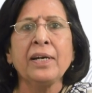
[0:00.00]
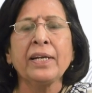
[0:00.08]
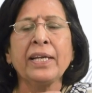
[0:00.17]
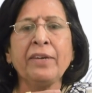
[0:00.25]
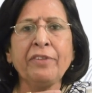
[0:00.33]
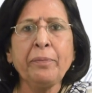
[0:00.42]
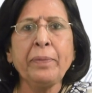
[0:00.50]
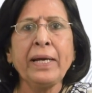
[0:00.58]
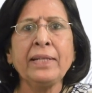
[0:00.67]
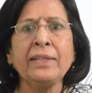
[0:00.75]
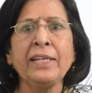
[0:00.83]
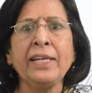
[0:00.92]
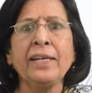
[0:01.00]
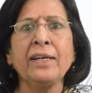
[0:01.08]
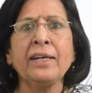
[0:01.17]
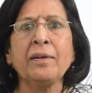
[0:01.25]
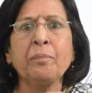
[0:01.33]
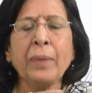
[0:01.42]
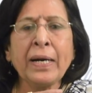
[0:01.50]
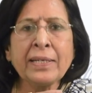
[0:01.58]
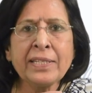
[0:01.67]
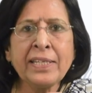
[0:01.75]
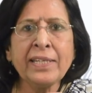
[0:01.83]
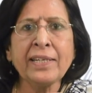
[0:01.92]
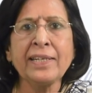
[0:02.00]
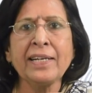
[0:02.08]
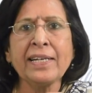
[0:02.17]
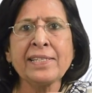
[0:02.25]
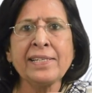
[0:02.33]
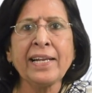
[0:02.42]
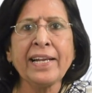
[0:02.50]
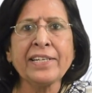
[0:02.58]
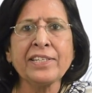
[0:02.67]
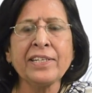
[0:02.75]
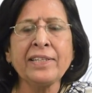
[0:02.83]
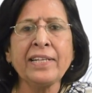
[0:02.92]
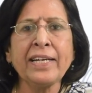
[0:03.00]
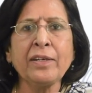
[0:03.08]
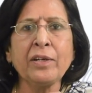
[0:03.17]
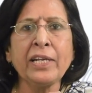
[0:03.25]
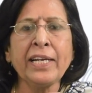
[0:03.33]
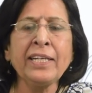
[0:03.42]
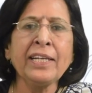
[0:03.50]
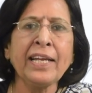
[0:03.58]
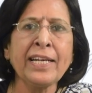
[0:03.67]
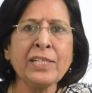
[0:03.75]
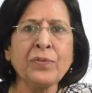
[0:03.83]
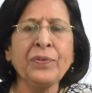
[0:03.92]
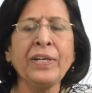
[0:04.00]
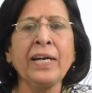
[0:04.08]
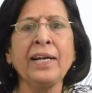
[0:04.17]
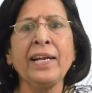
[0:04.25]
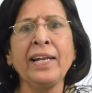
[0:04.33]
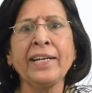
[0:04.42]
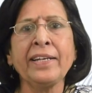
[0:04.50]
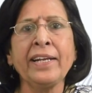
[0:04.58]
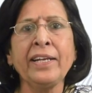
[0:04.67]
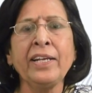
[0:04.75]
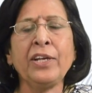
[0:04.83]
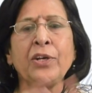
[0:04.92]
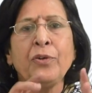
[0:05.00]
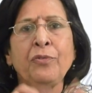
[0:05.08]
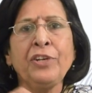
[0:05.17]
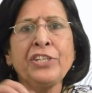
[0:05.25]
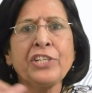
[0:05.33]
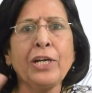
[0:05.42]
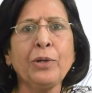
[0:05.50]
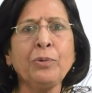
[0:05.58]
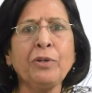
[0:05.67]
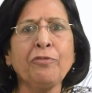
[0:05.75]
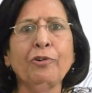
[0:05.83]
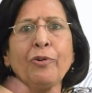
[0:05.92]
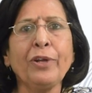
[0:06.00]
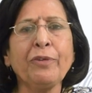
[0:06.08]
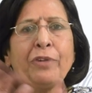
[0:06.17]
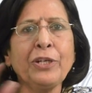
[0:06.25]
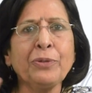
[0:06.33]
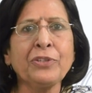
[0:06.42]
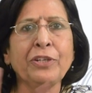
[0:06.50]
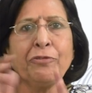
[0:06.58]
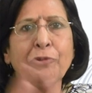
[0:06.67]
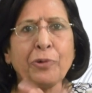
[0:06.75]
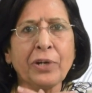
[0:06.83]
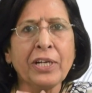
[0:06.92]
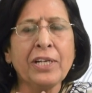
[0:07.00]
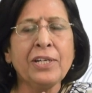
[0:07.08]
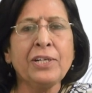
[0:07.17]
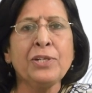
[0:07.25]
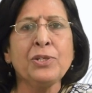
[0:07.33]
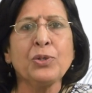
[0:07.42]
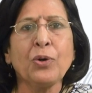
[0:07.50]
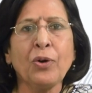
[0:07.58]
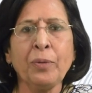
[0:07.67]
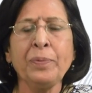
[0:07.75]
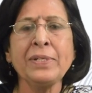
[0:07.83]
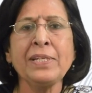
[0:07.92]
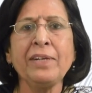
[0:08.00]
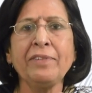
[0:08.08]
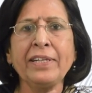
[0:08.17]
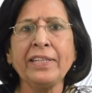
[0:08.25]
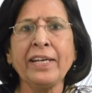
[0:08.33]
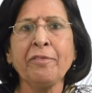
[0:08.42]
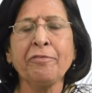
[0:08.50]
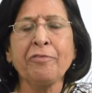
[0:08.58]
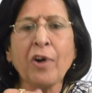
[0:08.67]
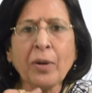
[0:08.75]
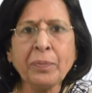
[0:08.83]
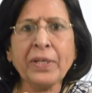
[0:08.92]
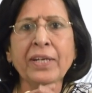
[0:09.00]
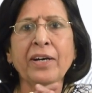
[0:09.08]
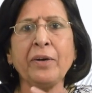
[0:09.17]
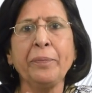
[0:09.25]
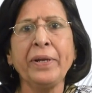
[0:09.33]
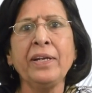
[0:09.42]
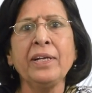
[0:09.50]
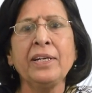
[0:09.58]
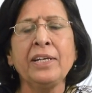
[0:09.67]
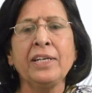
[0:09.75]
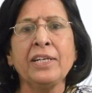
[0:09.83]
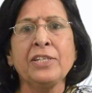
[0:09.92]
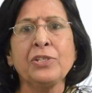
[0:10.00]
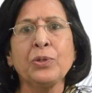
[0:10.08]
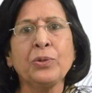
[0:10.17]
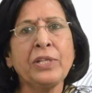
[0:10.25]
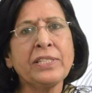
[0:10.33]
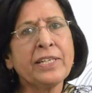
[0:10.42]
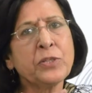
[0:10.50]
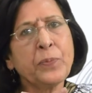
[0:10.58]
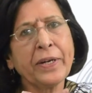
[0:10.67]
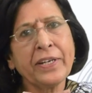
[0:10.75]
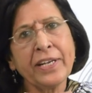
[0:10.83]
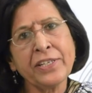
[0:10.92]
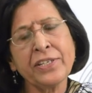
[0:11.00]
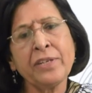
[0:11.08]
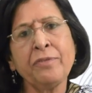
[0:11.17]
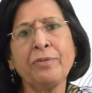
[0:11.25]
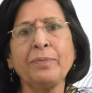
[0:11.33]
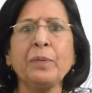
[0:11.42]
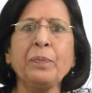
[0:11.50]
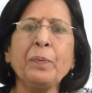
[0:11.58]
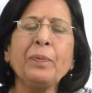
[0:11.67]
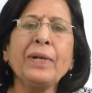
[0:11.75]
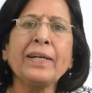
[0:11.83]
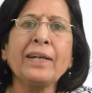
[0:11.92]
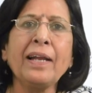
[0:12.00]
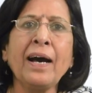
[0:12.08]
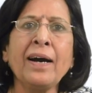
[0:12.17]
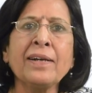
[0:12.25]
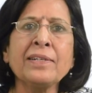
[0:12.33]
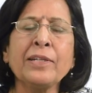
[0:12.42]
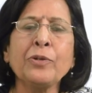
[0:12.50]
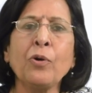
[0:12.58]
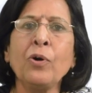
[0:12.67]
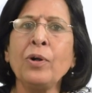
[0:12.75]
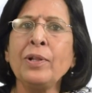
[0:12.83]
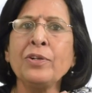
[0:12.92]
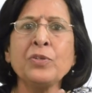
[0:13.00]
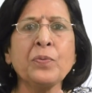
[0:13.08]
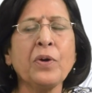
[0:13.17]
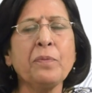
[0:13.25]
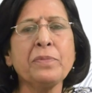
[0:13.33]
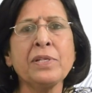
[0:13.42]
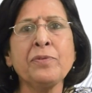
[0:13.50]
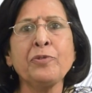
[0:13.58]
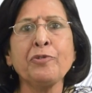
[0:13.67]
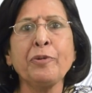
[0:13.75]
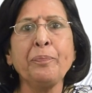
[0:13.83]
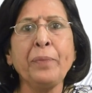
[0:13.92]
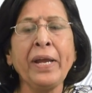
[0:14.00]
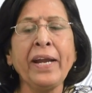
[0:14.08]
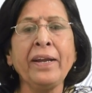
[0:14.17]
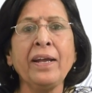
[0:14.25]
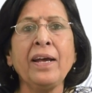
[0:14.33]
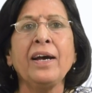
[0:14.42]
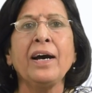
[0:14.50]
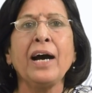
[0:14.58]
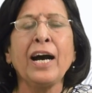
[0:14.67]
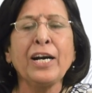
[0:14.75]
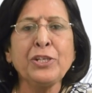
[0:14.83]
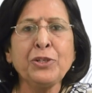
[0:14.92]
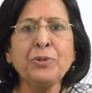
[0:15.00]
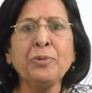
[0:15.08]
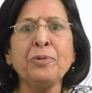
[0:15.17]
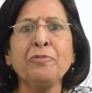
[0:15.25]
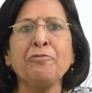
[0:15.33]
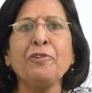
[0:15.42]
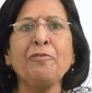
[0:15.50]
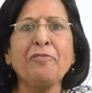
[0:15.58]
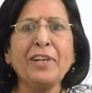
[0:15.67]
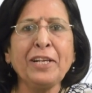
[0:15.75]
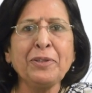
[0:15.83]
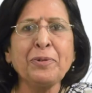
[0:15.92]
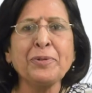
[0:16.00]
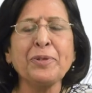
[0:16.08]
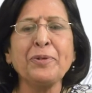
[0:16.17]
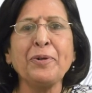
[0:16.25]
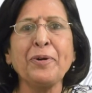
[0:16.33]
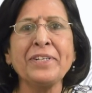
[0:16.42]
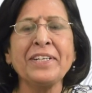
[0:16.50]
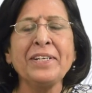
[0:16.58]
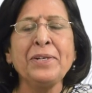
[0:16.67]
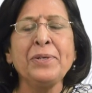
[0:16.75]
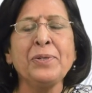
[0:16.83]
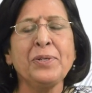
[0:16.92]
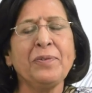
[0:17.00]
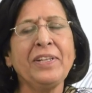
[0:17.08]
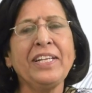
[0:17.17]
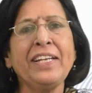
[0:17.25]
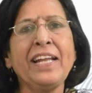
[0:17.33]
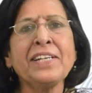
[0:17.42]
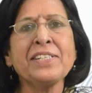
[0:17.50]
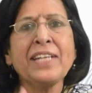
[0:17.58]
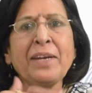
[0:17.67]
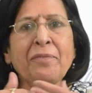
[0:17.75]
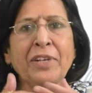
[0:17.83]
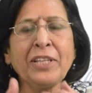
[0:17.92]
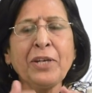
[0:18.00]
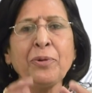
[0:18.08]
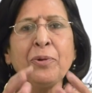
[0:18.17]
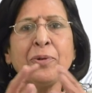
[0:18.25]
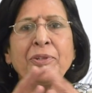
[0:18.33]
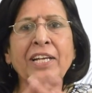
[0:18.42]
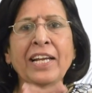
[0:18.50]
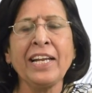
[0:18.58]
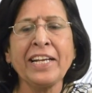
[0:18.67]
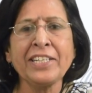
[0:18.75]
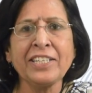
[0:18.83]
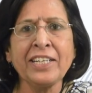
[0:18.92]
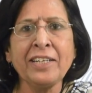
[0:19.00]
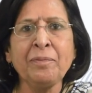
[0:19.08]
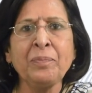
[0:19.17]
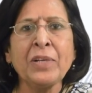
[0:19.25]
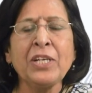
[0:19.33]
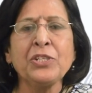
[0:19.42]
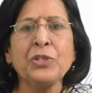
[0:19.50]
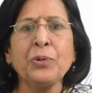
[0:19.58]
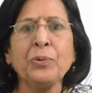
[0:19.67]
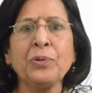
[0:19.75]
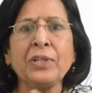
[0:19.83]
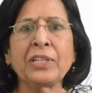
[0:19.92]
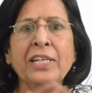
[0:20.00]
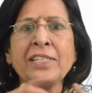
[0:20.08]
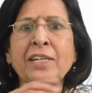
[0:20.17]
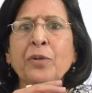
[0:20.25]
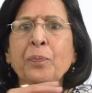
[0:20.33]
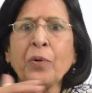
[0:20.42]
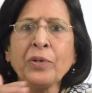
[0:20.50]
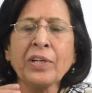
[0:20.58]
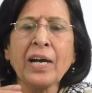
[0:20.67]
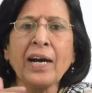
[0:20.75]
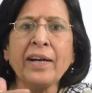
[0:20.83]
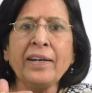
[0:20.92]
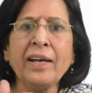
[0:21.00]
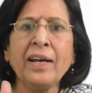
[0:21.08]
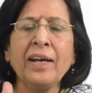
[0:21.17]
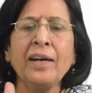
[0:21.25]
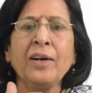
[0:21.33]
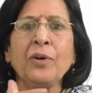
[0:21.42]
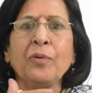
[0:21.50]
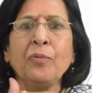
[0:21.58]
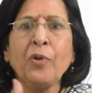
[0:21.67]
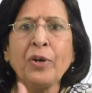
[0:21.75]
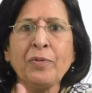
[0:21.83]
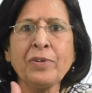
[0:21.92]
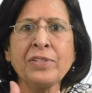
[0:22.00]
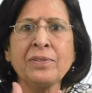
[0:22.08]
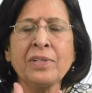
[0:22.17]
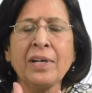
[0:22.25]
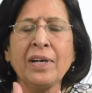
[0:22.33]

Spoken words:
given by the party contesting election that in case we are elected, we shall do the following 1, 2, 3, 4. So obviously when they form the government, so there's an expectation from the people at large that all those promises which were made, are you fulfilling those or not? So when the next time when they go to the election, so there's a report card, what was